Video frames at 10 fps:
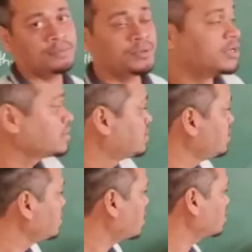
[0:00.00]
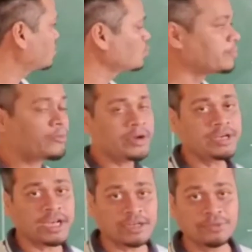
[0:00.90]
because these are the 2
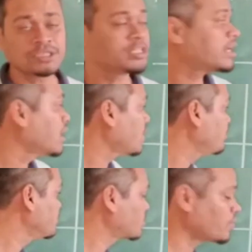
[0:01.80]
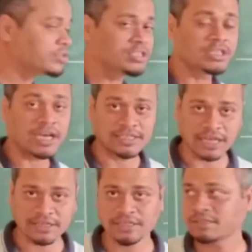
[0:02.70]
points at which the graph is crossing the
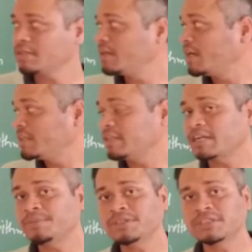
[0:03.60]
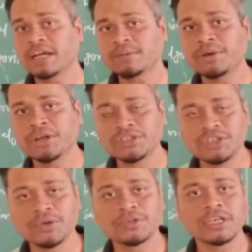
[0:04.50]
x-axis. That means that many
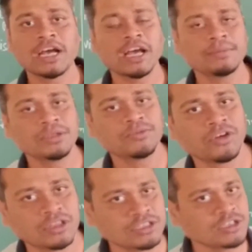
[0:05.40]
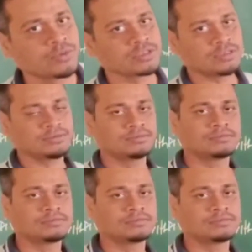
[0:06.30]
zeros I have for this equation.